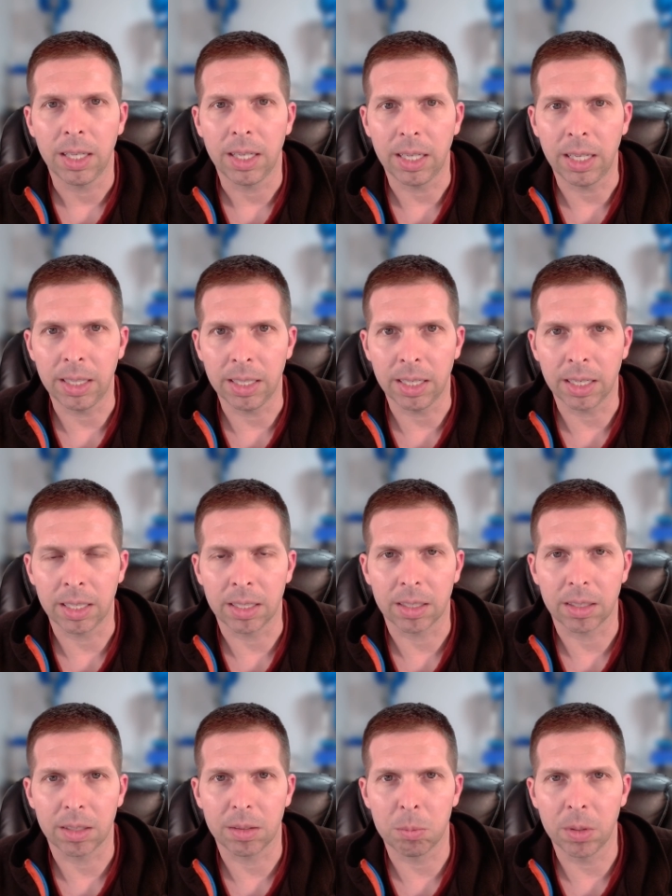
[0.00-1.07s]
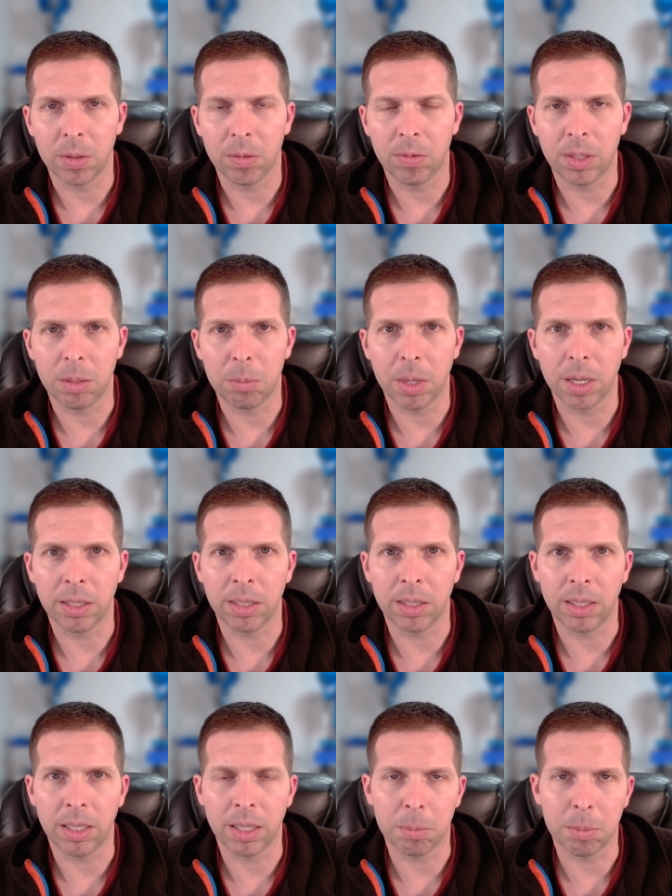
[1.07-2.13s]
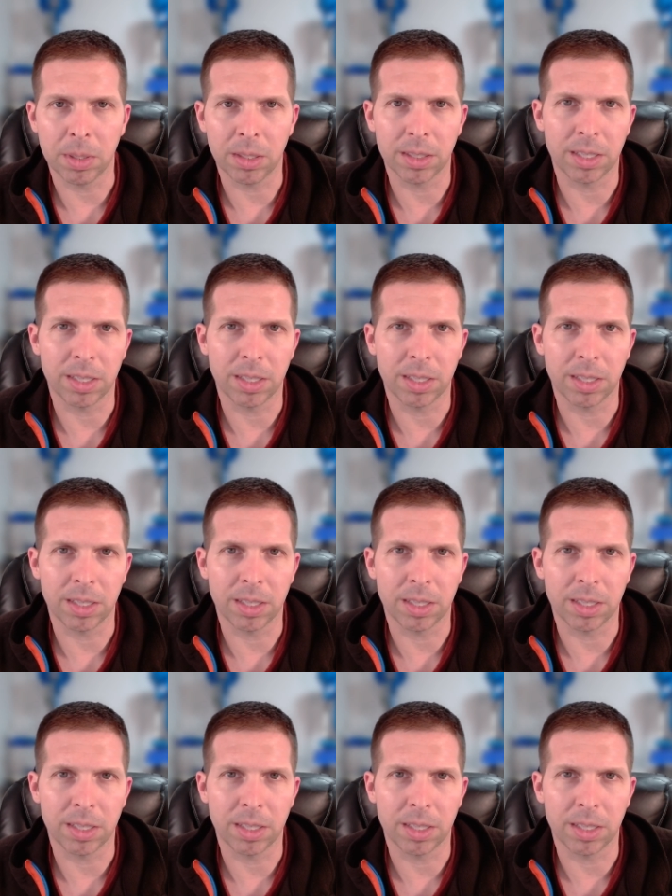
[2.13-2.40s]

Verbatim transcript: and then move the button in the middle